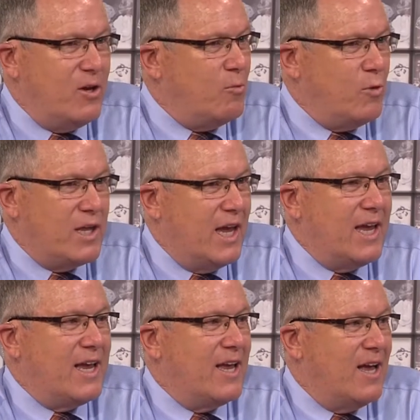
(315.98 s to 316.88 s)
We
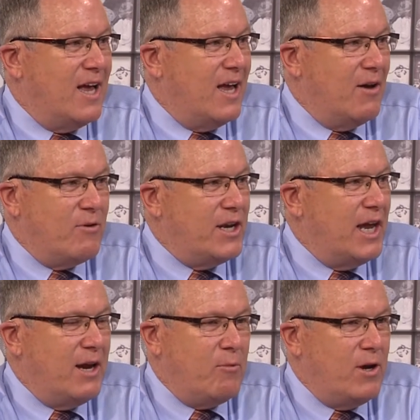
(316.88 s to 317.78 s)
take uh, every
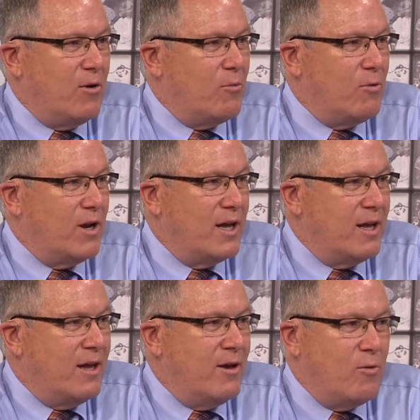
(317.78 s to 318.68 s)
day, we don't really